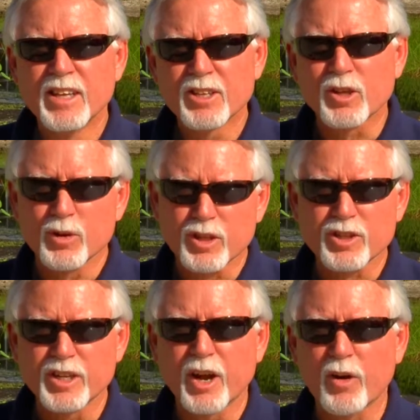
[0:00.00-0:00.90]
So it's a
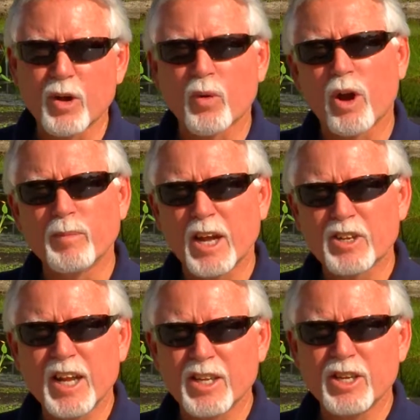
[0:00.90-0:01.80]
scenario where about
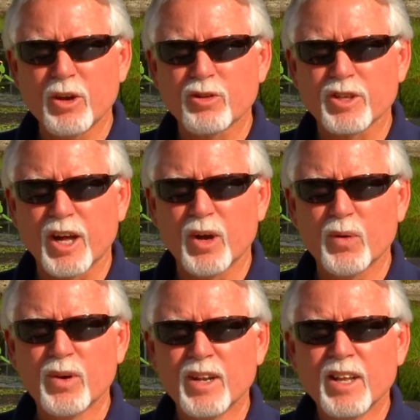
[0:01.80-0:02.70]
ten years
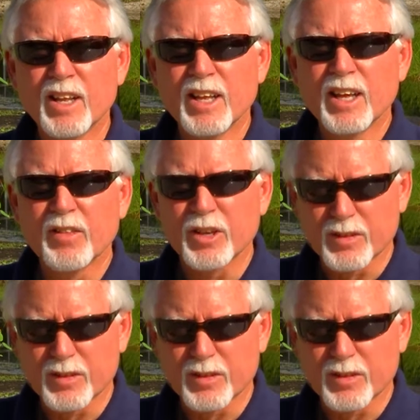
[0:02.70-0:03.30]
ago, the,